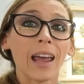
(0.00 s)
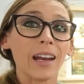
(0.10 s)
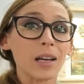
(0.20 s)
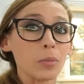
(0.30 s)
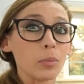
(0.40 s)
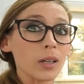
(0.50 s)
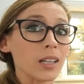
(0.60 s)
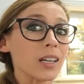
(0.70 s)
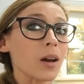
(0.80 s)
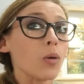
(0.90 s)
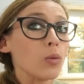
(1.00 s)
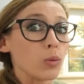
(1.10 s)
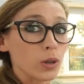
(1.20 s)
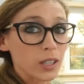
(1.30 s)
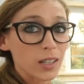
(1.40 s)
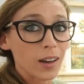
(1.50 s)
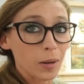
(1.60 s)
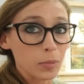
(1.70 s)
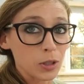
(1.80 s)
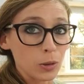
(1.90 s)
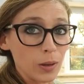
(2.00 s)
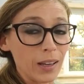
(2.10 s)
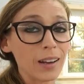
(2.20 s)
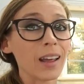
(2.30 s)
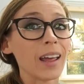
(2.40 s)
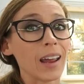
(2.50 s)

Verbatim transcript: and I'm butting wood up to it.